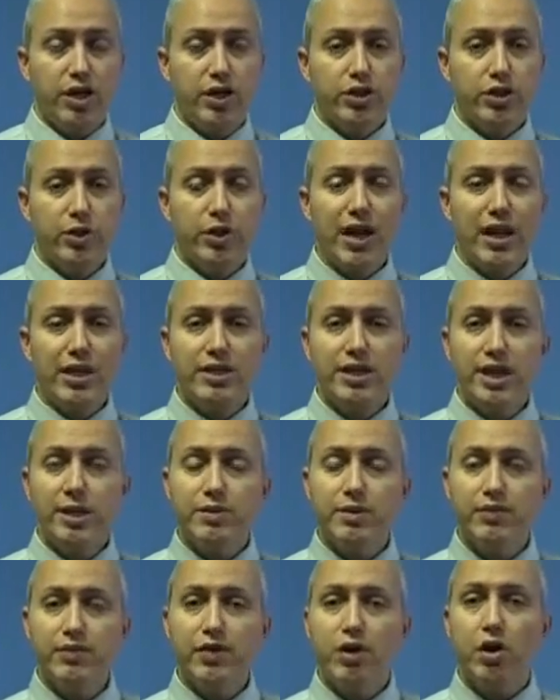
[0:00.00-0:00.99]
So a lot of
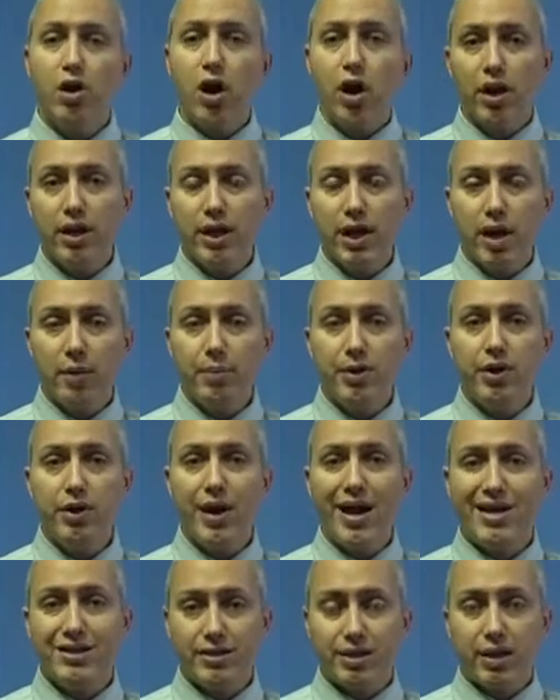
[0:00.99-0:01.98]
times if you're calling up and
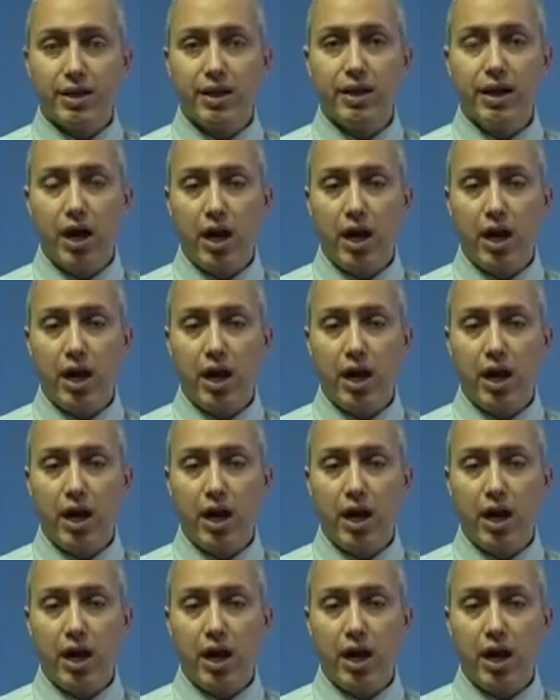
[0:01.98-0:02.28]
you're asking a